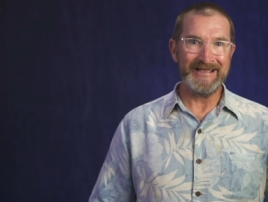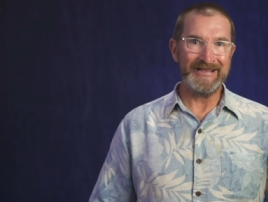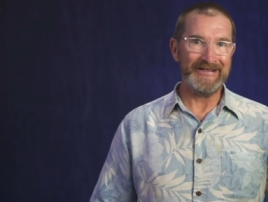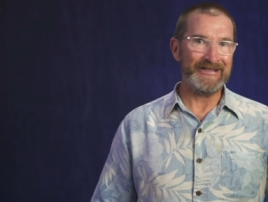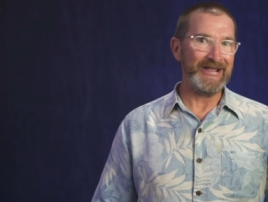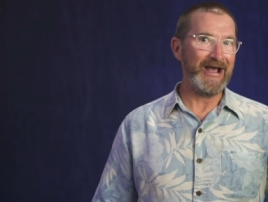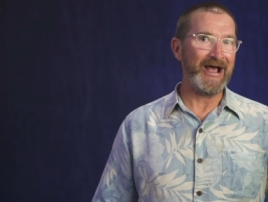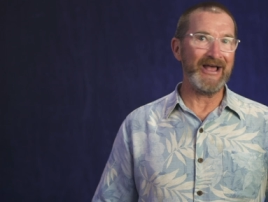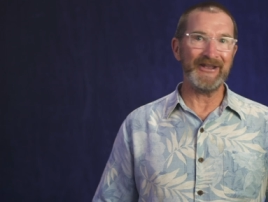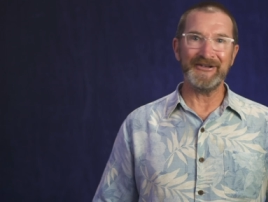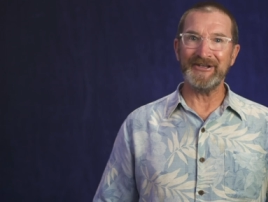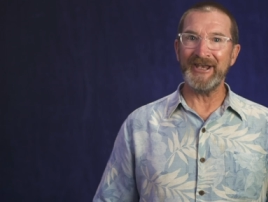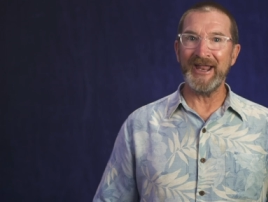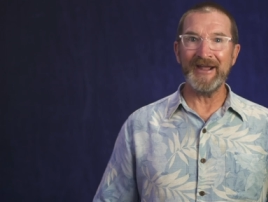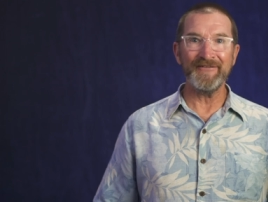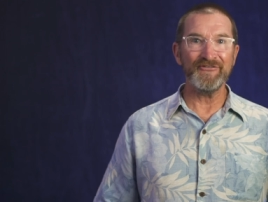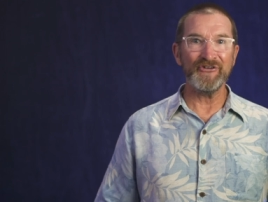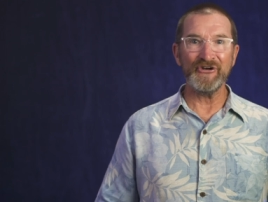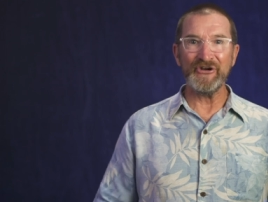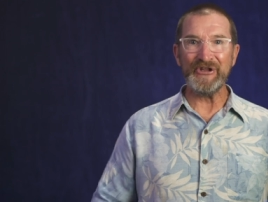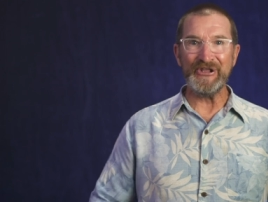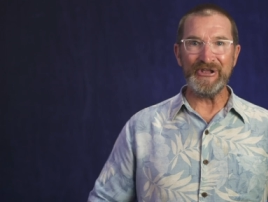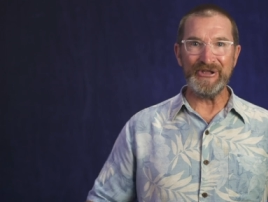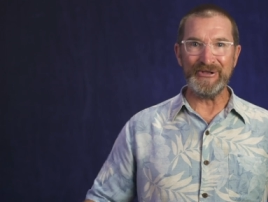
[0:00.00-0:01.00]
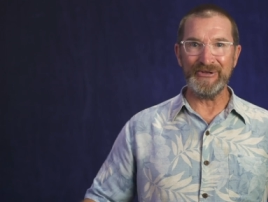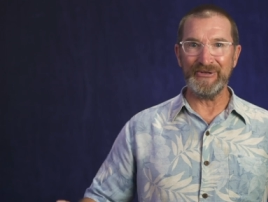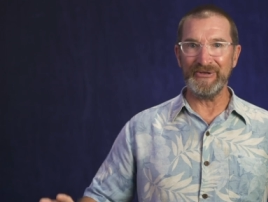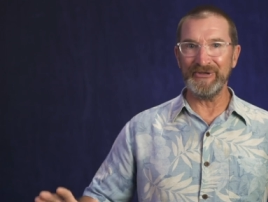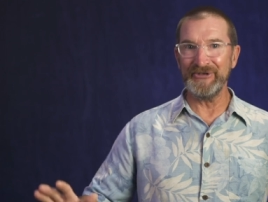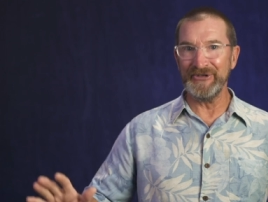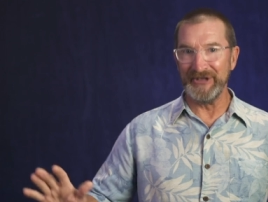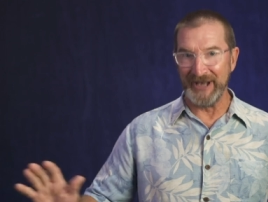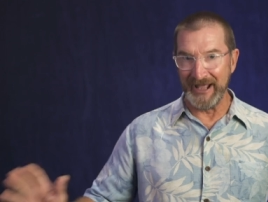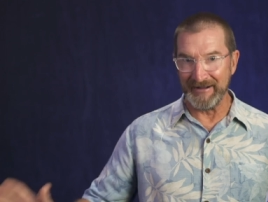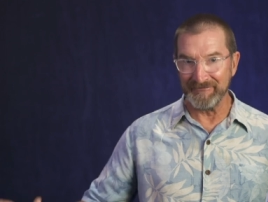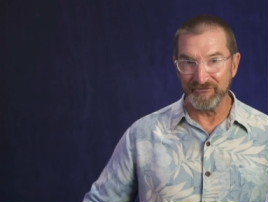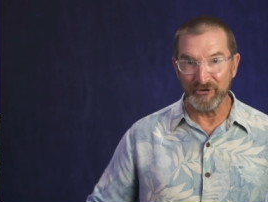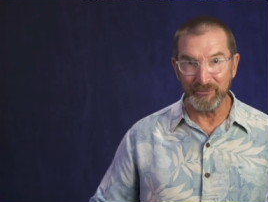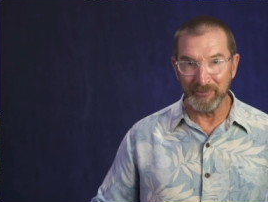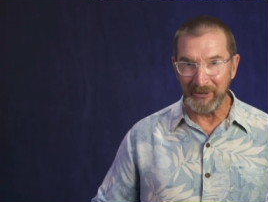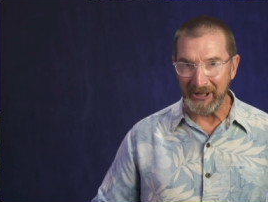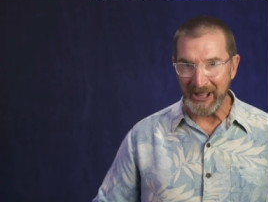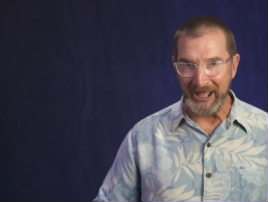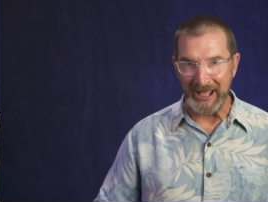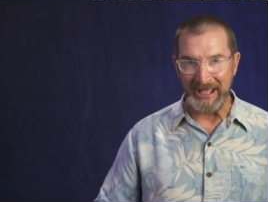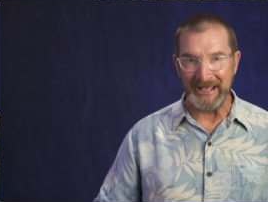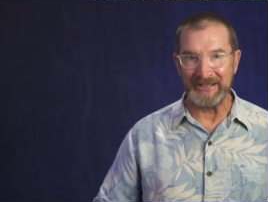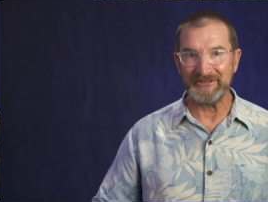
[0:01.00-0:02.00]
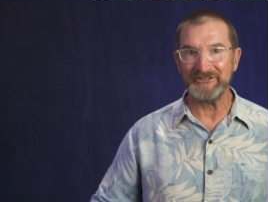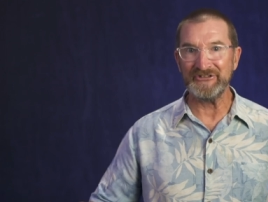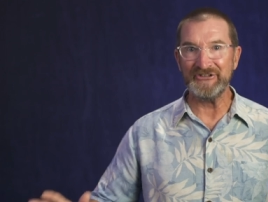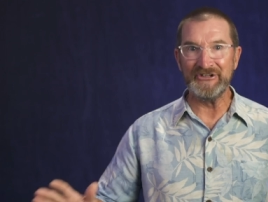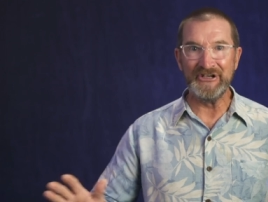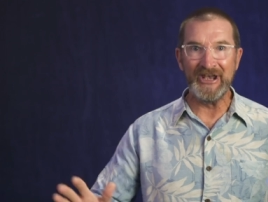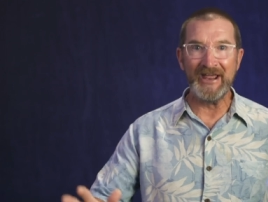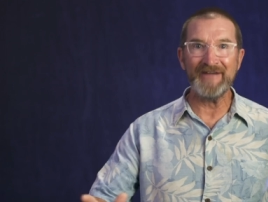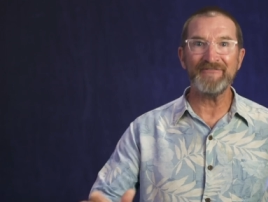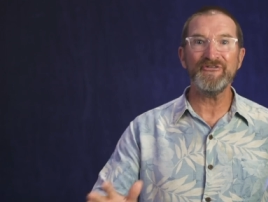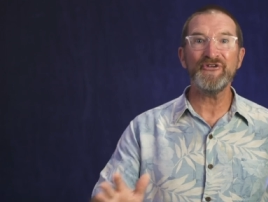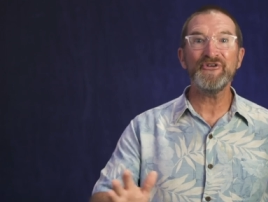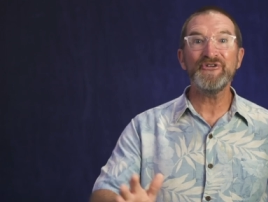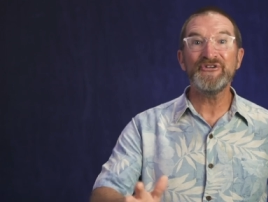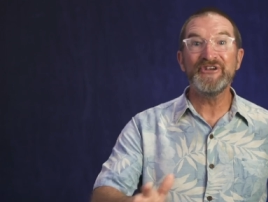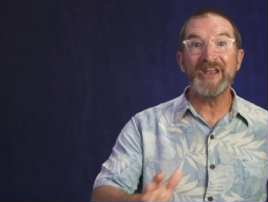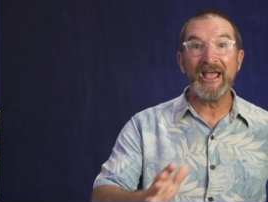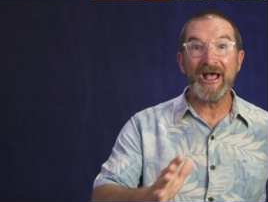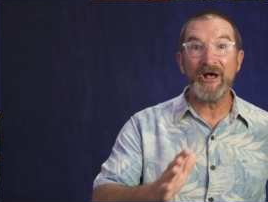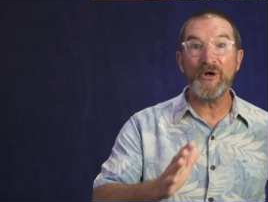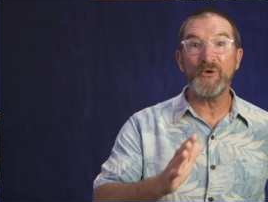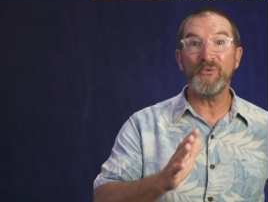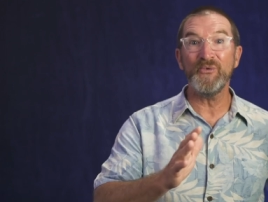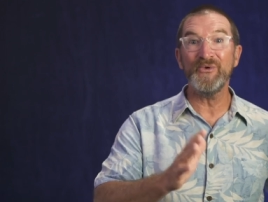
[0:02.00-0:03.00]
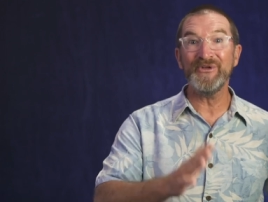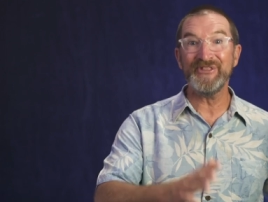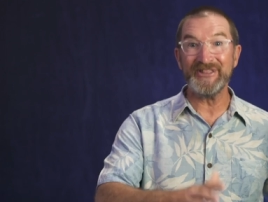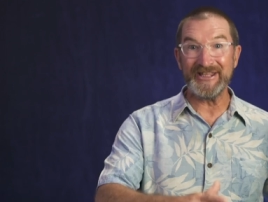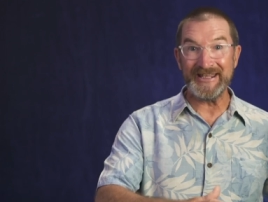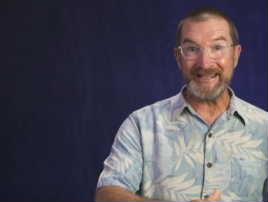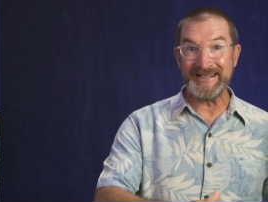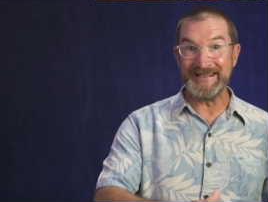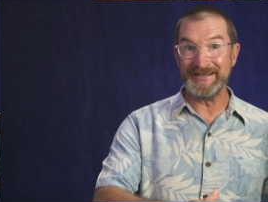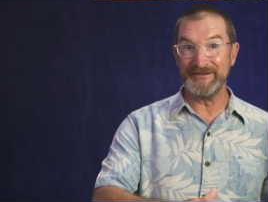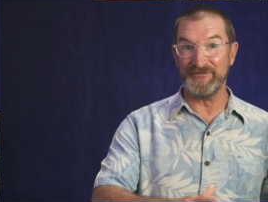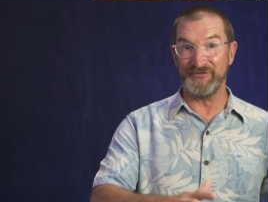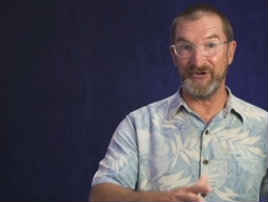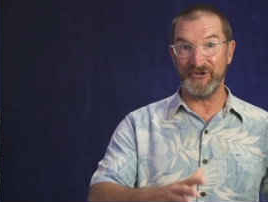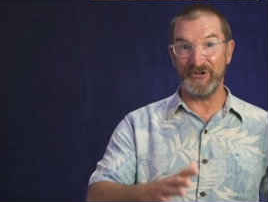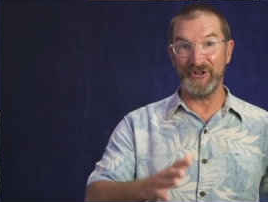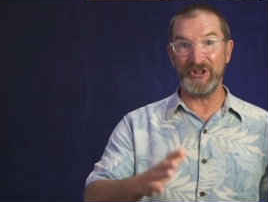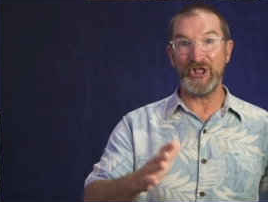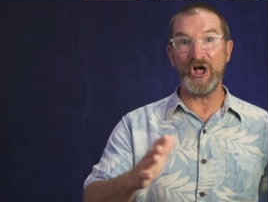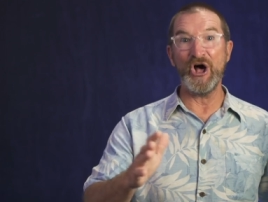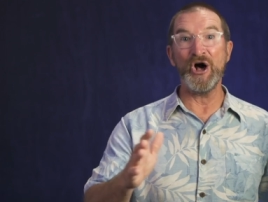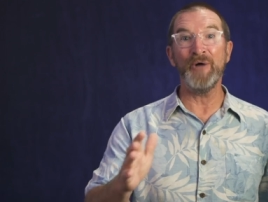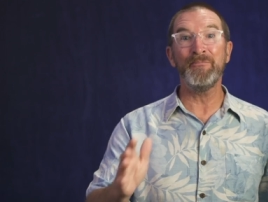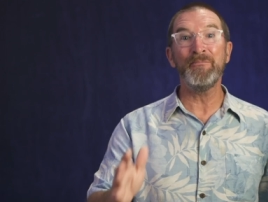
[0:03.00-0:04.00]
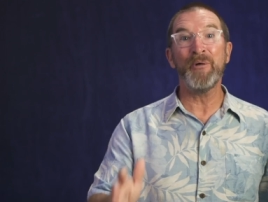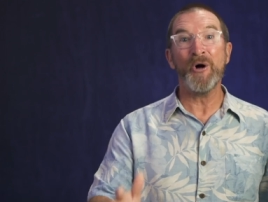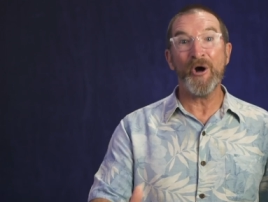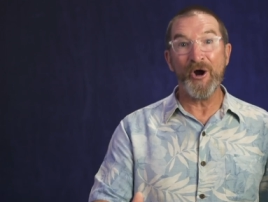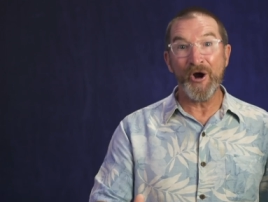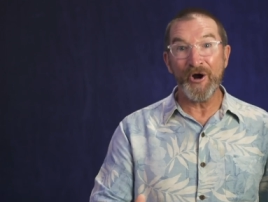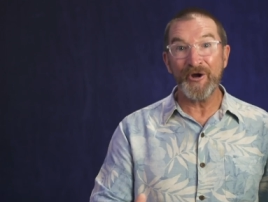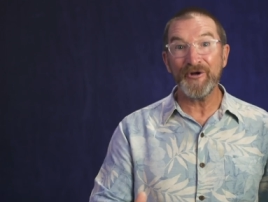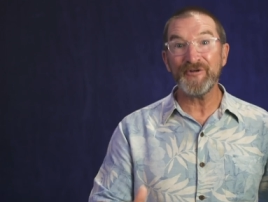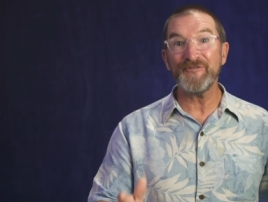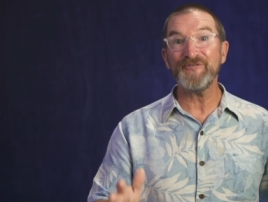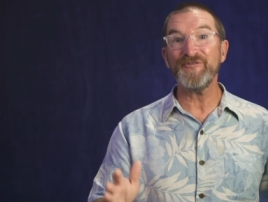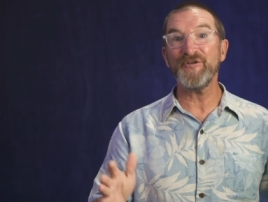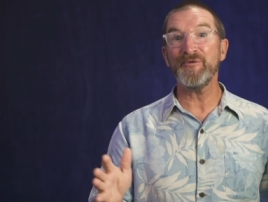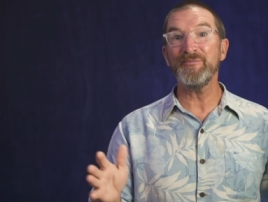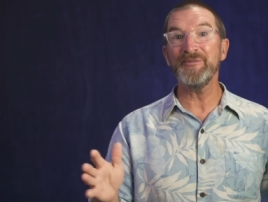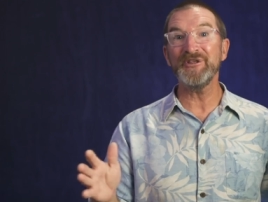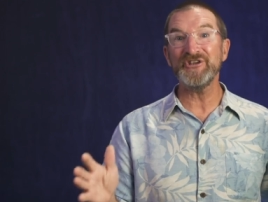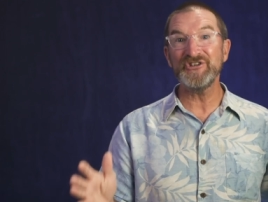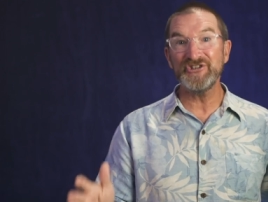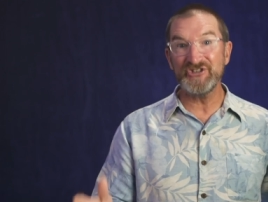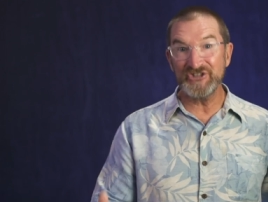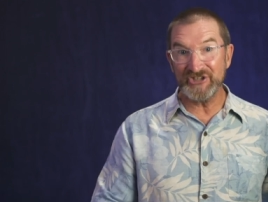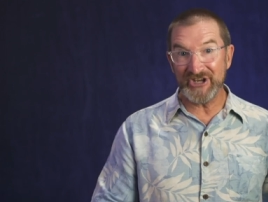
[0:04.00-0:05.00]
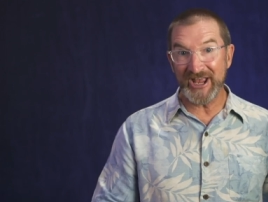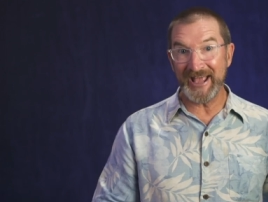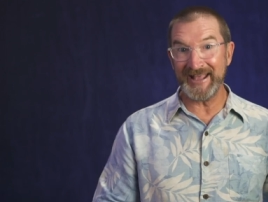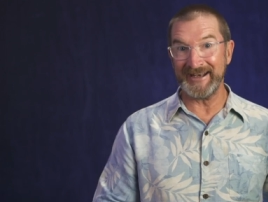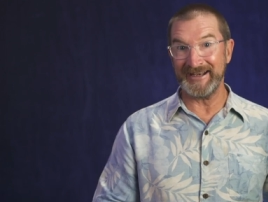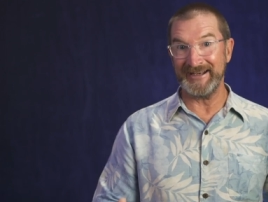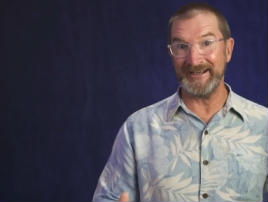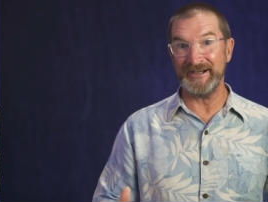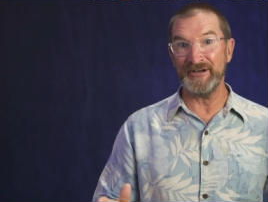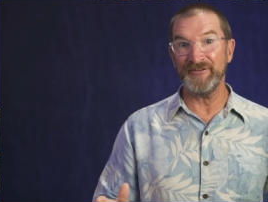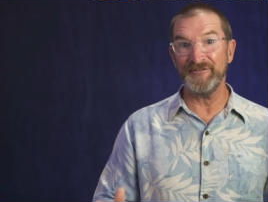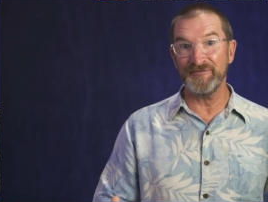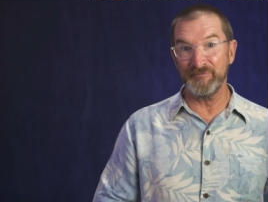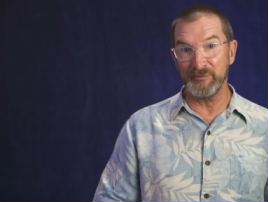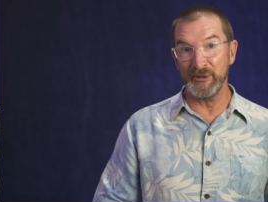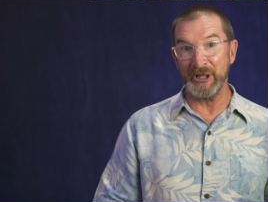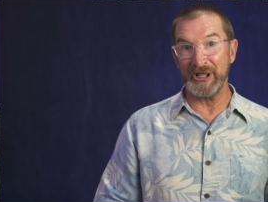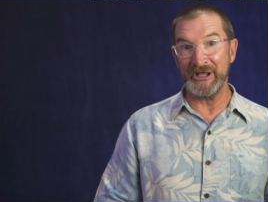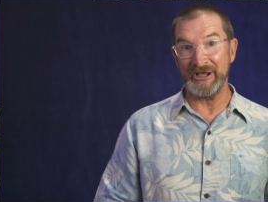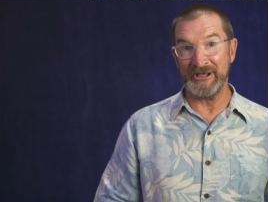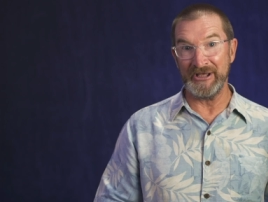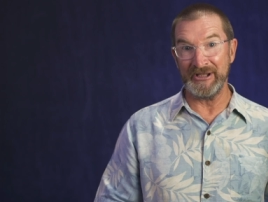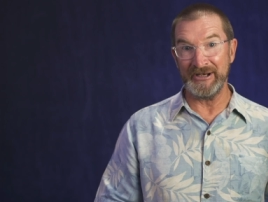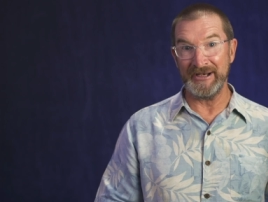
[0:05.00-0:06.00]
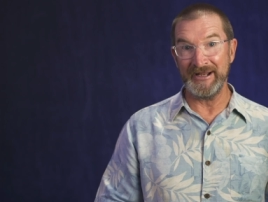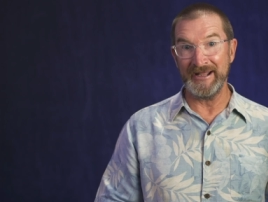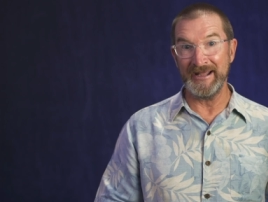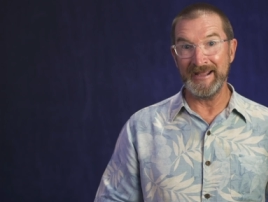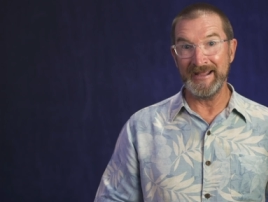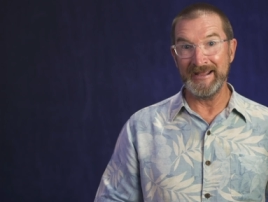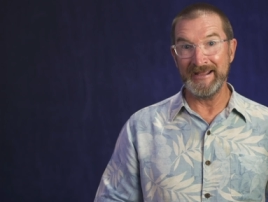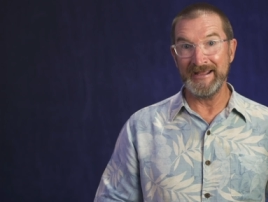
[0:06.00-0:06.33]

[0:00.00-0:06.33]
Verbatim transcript: God never healed, never blessed, never dealt with evil apart from the shedding of blood.